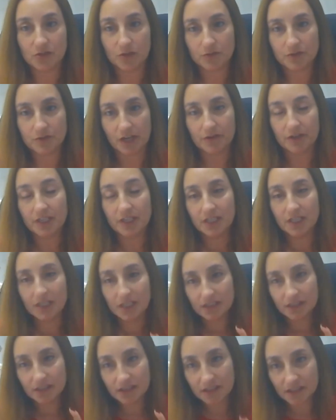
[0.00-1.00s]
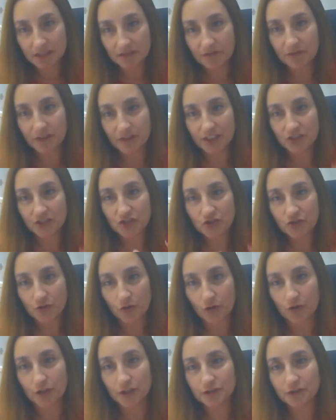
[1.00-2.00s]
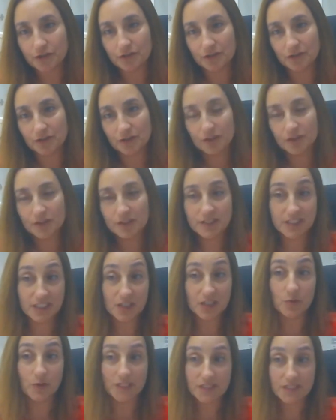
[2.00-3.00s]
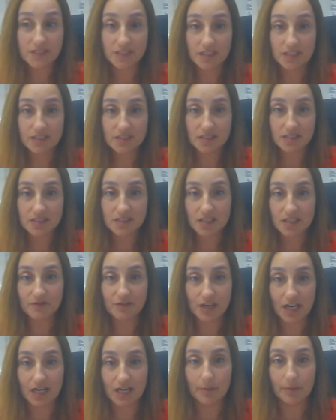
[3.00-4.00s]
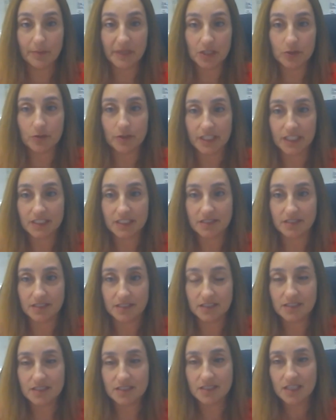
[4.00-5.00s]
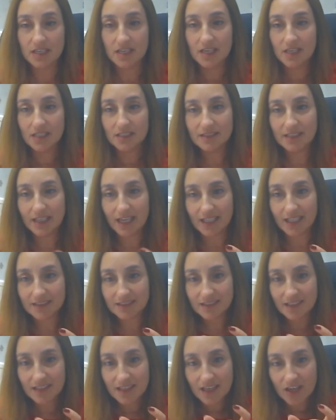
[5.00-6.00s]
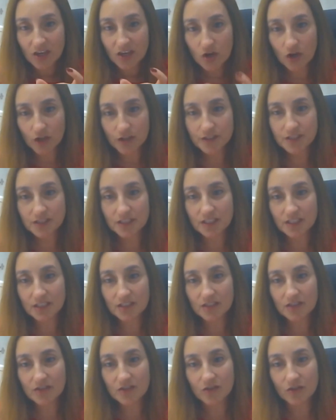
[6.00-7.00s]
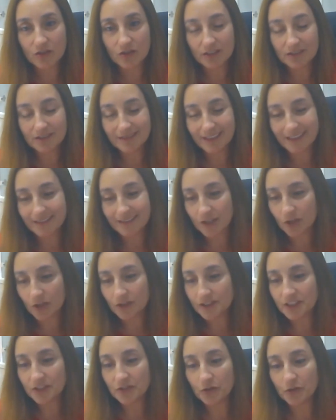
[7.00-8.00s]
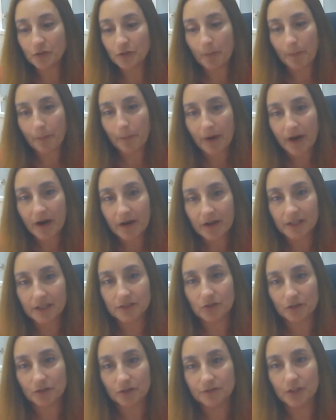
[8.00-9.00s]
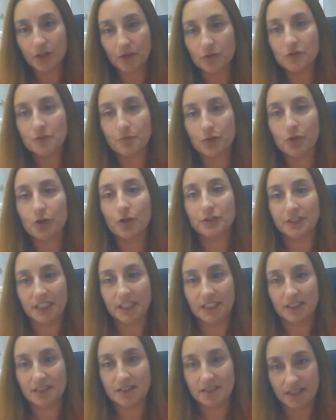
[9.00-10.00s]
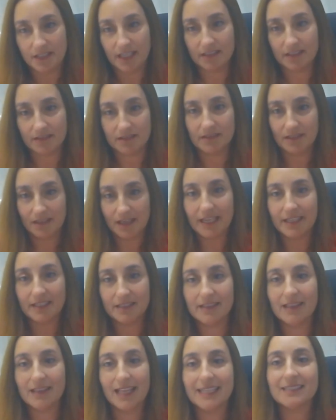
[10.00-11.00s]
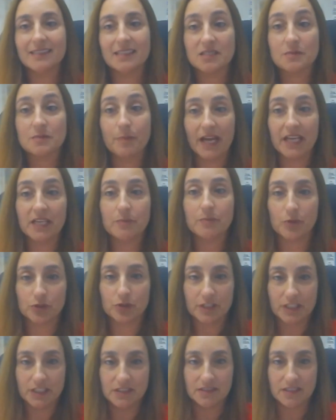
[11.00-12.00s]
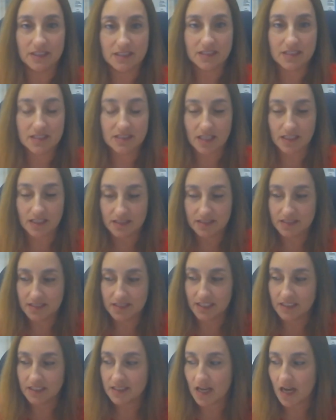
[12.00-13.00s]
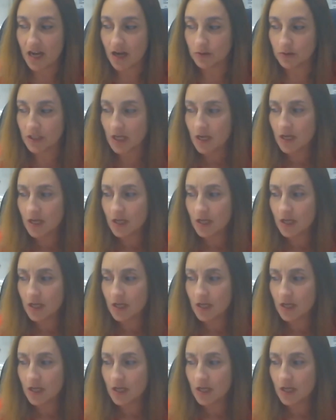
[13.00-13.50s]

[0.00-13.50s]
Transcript: Those are different short sequences, it's several amino acids that constitute part of those proteins that like the spike protein that sticks out.